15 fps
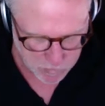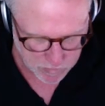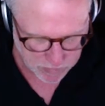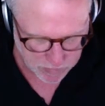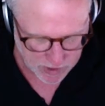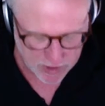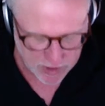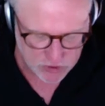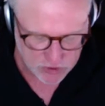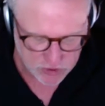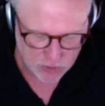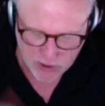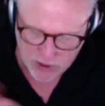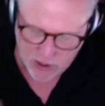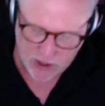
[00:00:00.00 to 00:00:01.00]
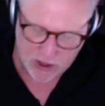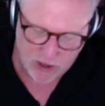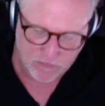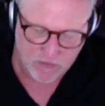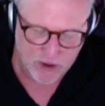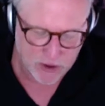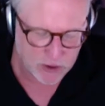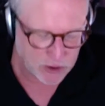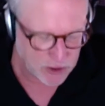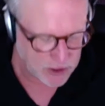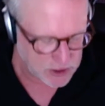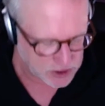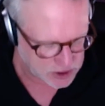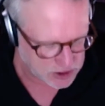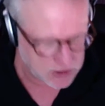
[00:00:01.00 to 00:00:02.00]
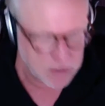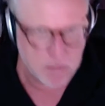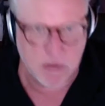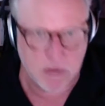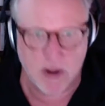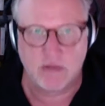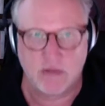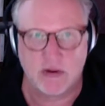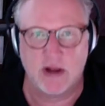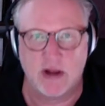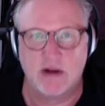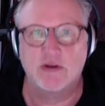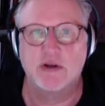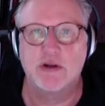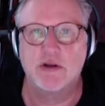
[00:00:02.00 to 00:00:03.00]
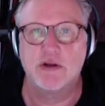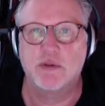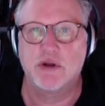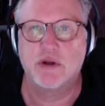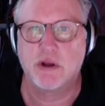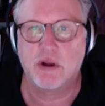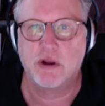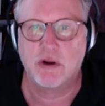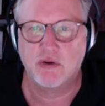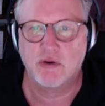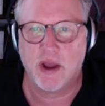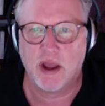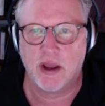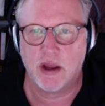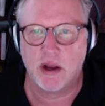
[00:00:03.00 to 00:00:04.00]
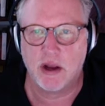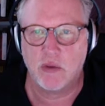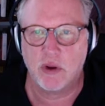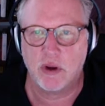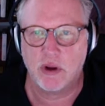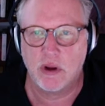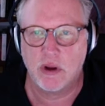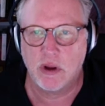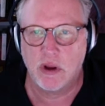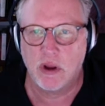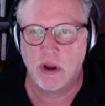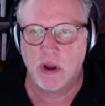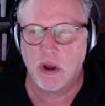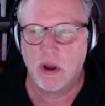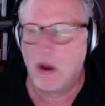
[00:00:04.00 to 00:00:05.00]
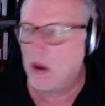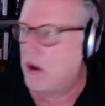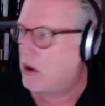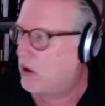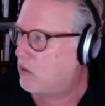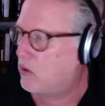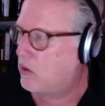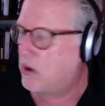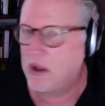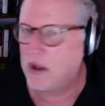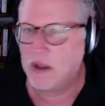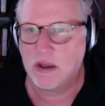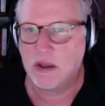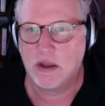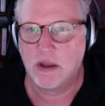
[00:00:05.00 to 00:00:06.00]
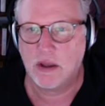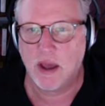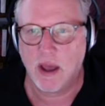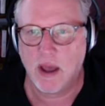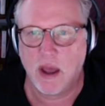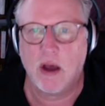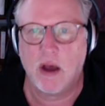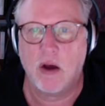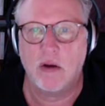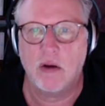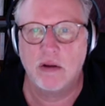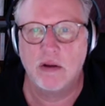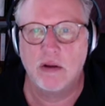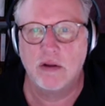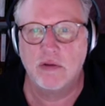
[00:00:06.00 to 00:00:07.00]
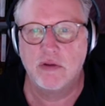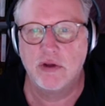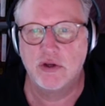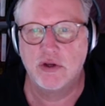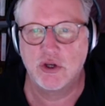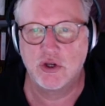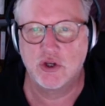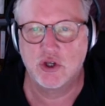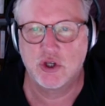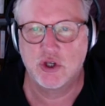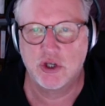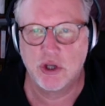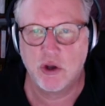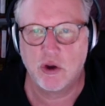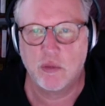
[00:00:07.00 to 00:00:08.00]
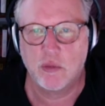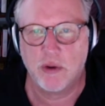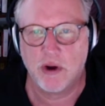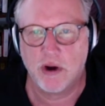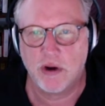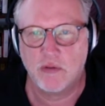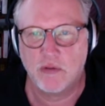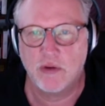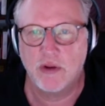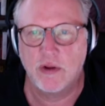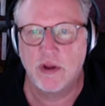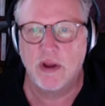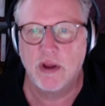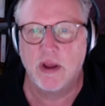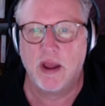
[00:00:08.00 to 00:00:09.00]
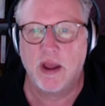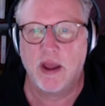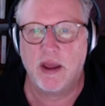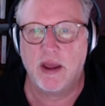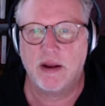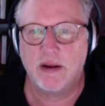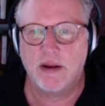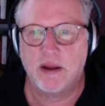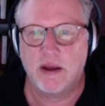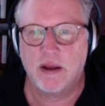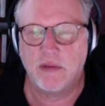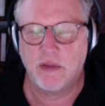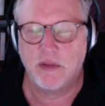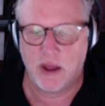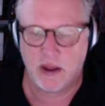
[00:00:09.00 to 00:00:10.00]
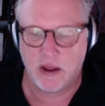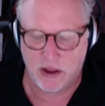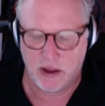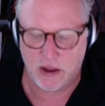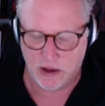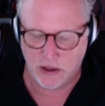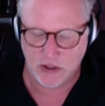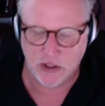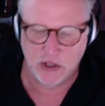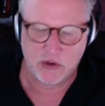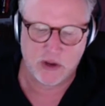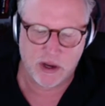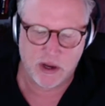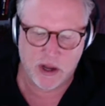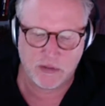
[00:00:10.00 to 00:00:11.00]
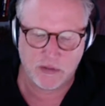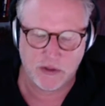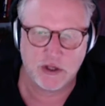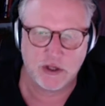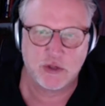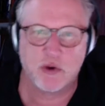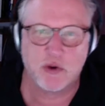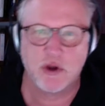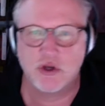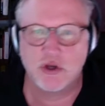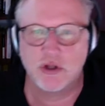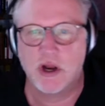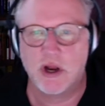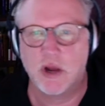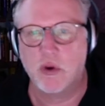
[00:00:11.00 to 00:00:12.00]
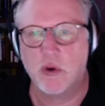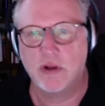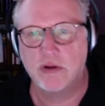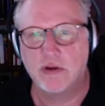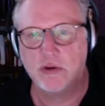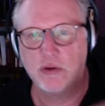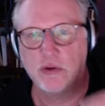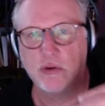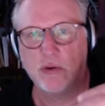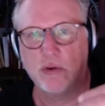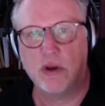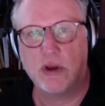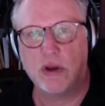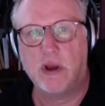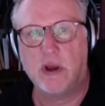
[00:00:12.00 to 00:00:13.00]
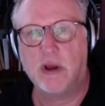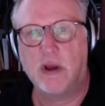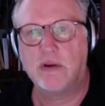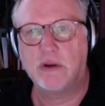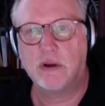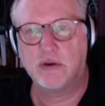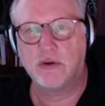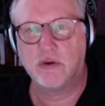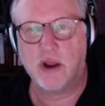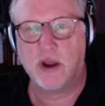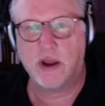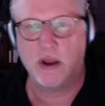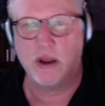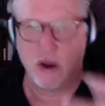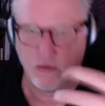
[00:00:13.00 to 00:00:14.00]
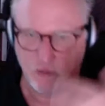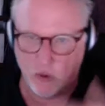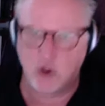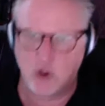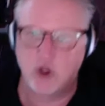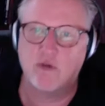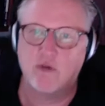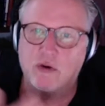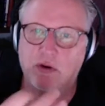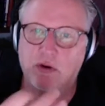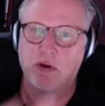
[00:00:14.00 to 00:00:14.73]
I found Lee's place, and I listened to this particular track, and I went, holy cow, this is so powerful. And listening, I got the inspiration that I wanted to do a voiceover,